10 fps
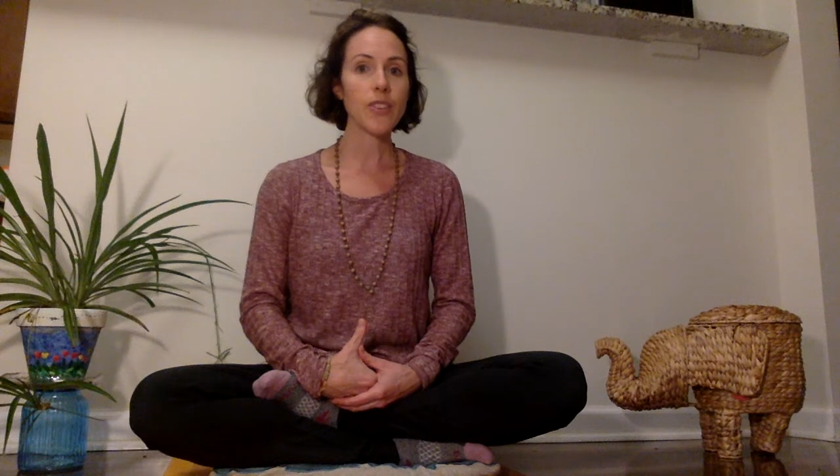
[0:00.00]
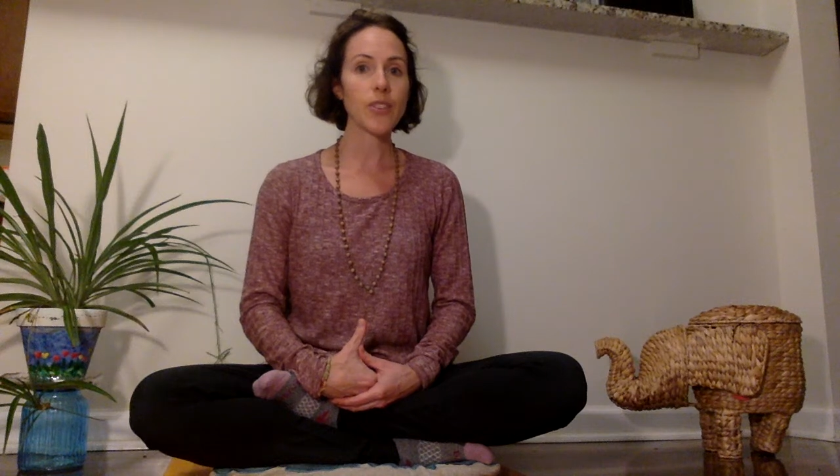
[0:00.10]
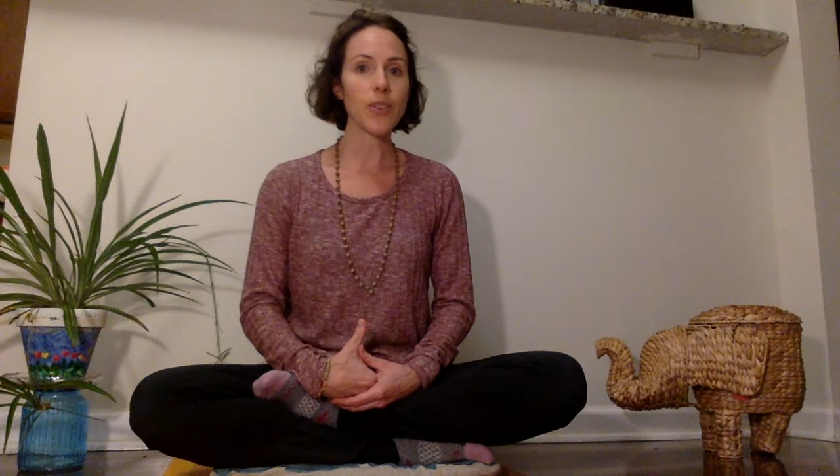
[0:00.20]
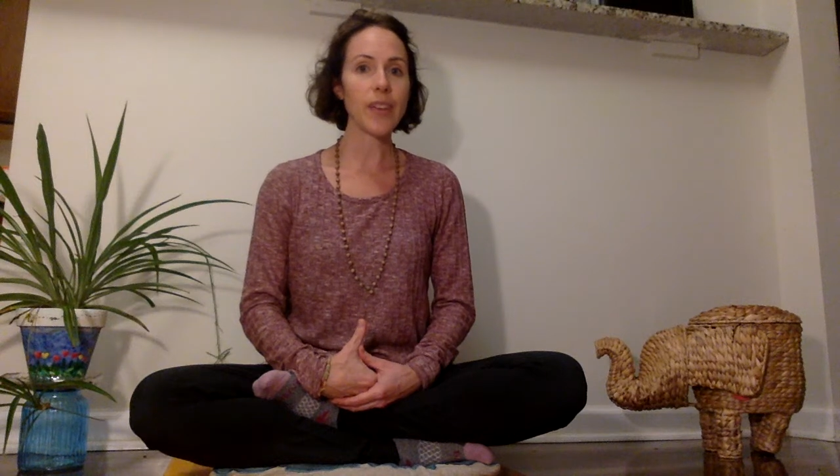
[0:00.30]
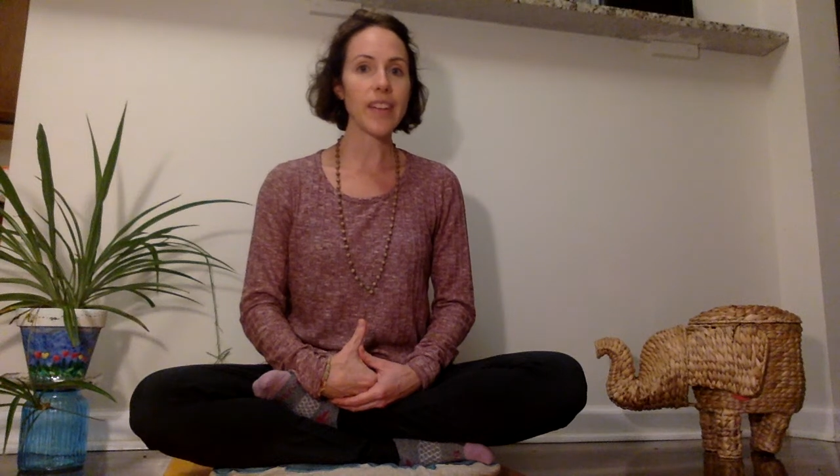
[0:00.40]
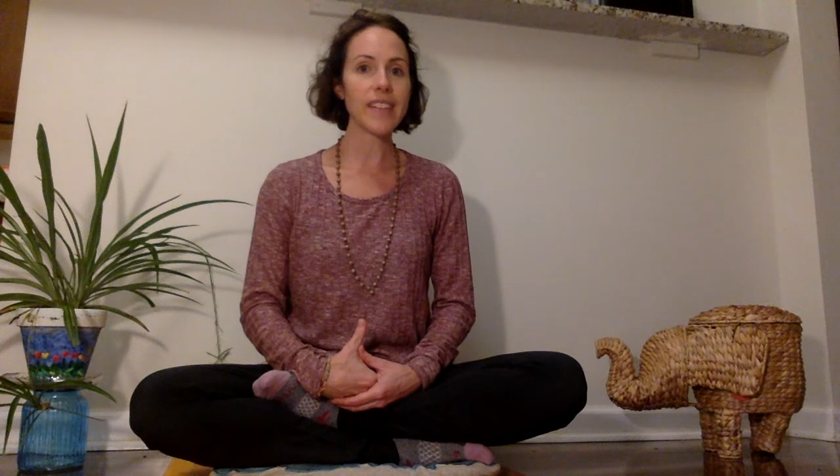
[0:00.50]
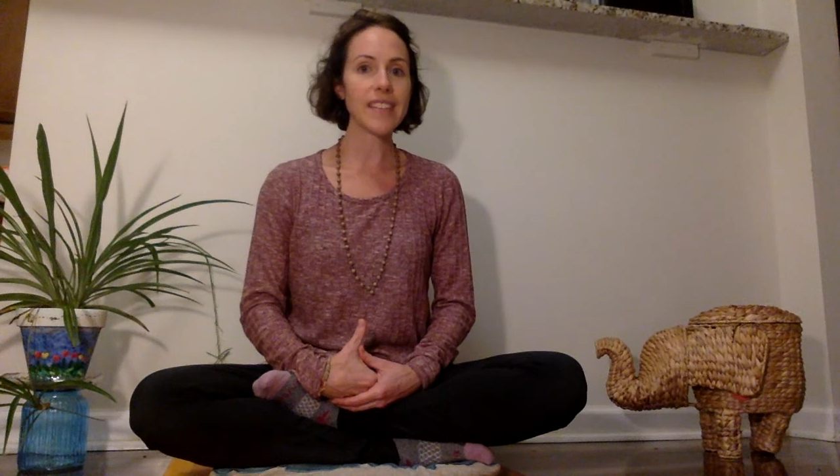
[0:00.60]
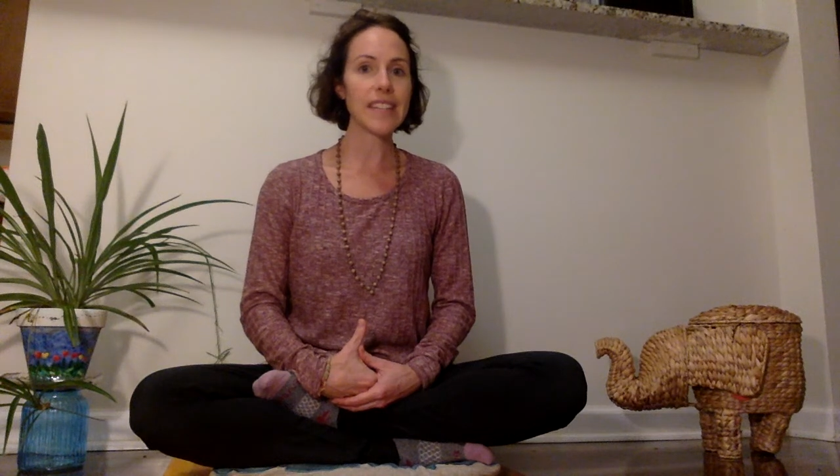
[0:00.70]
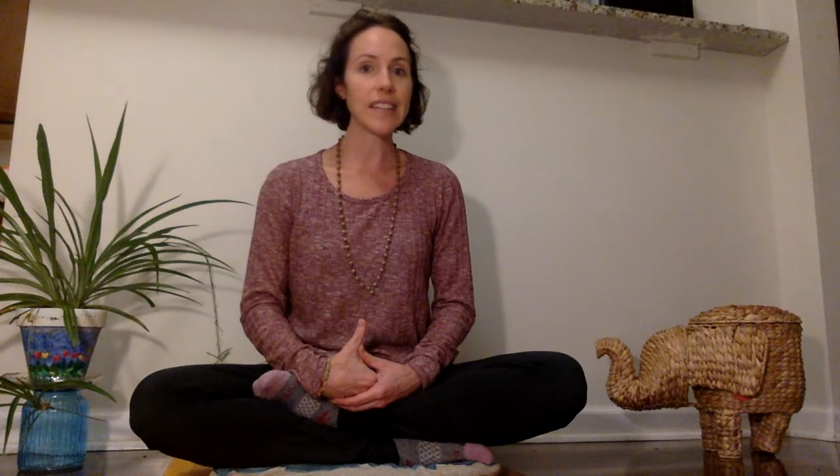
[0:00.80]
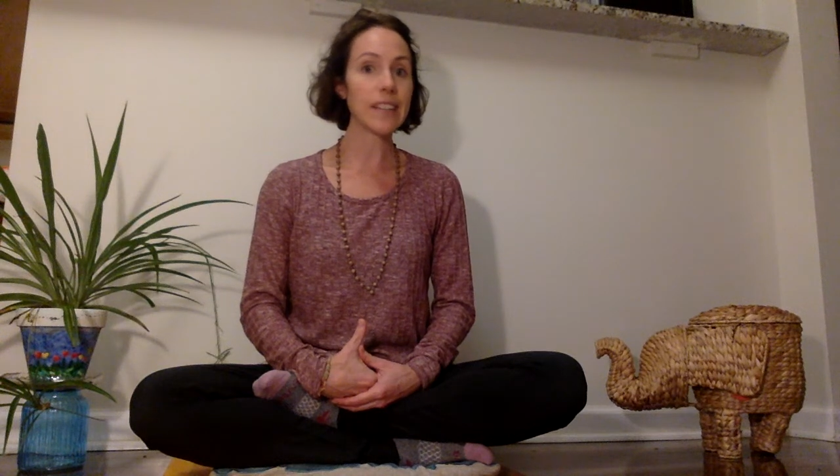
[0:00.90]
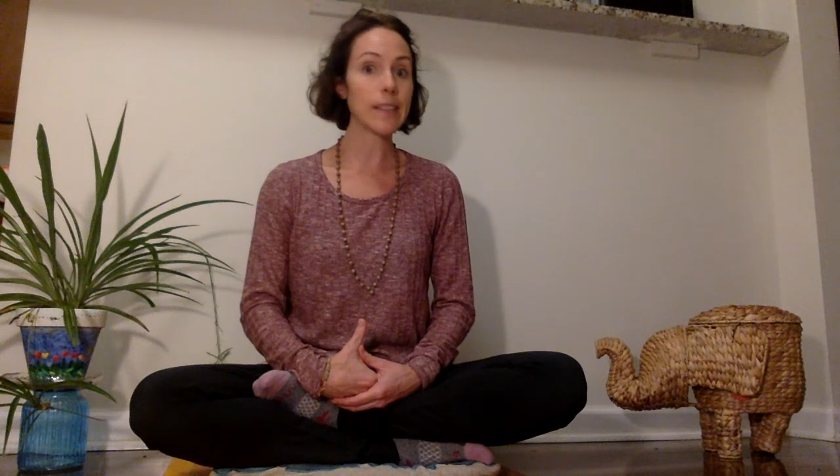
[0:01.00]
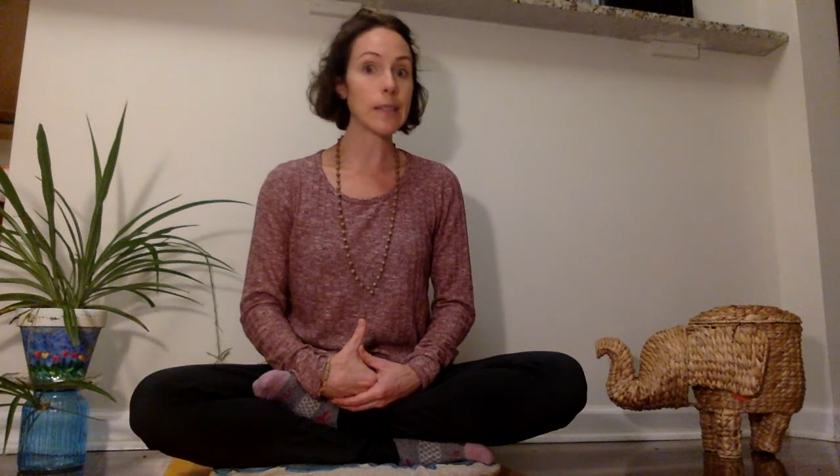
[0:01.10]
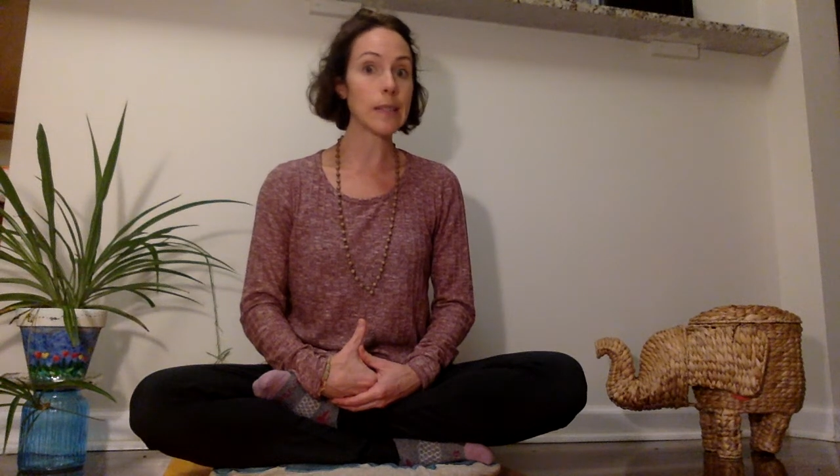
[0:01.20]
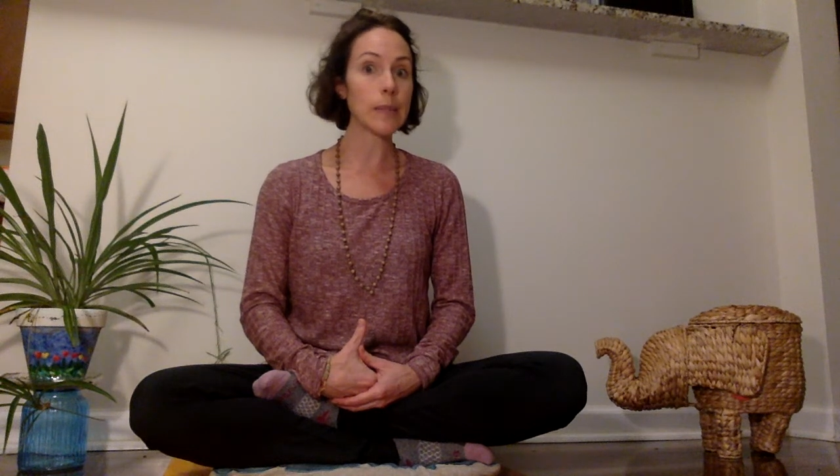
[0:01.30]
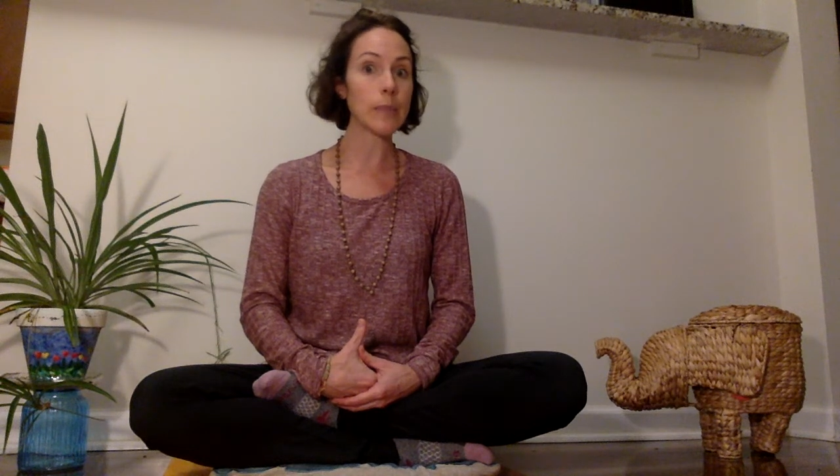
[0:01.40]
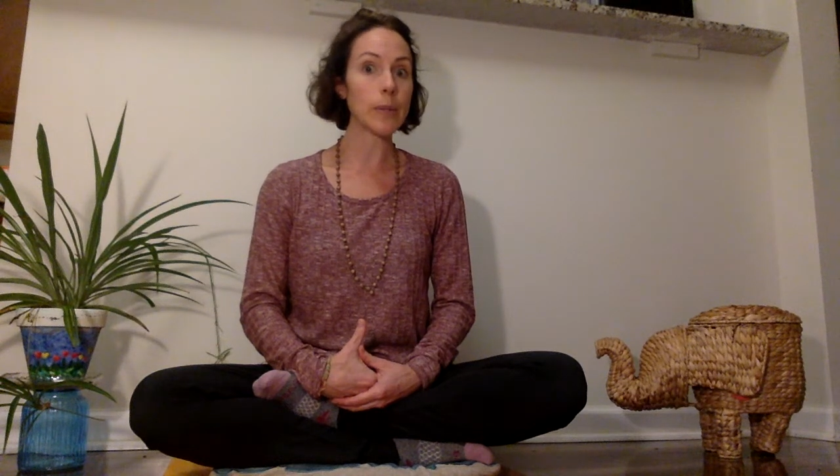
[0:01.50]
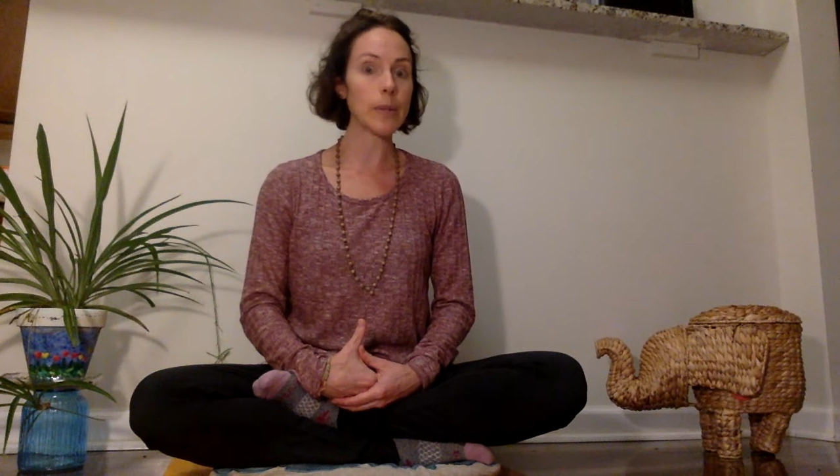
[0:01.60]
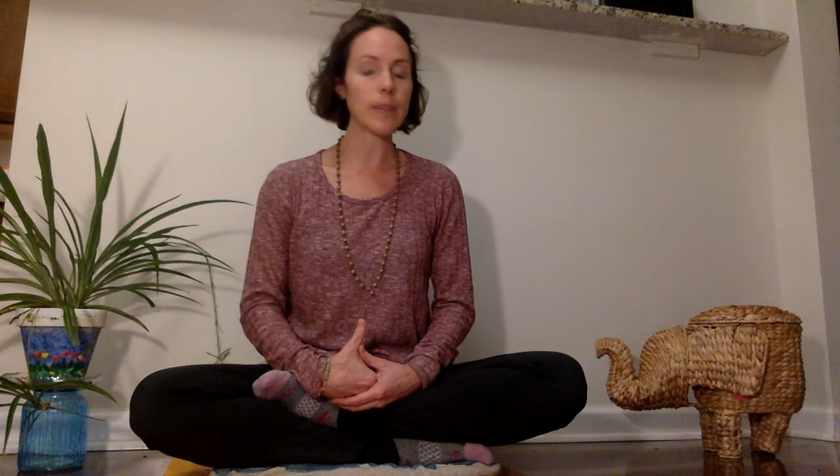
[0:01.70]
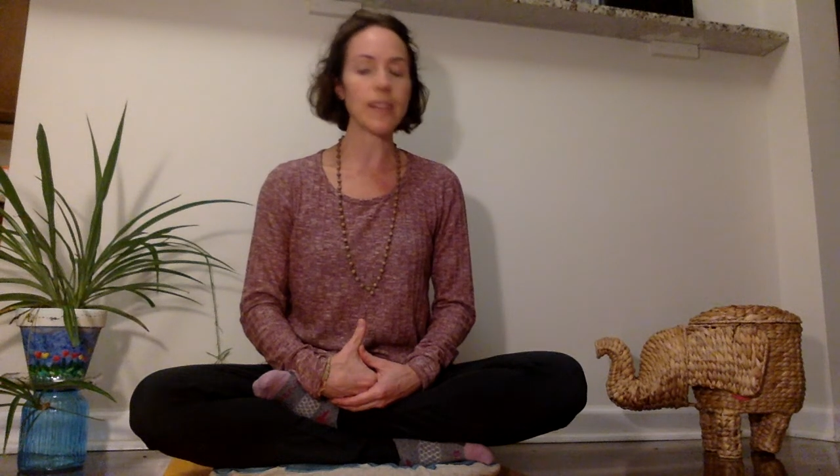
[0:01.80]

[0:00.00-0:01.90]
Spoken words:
So let's dig a little deeper